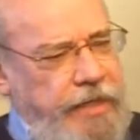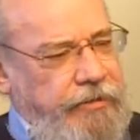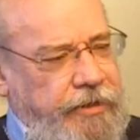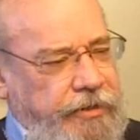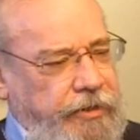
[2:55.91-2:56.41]
back
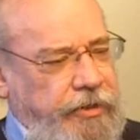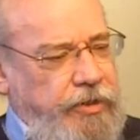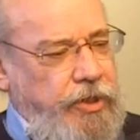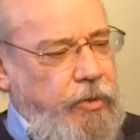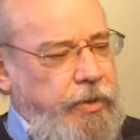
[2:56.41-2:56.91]

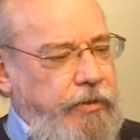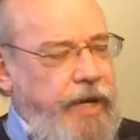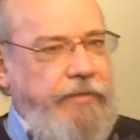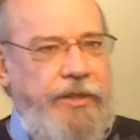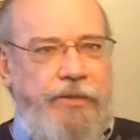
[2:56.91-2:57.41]
years ago when they
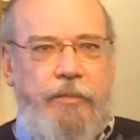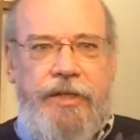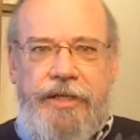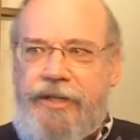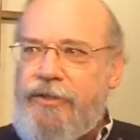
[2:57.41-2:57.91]
were having this
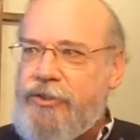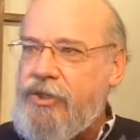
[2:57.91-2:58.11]
millennial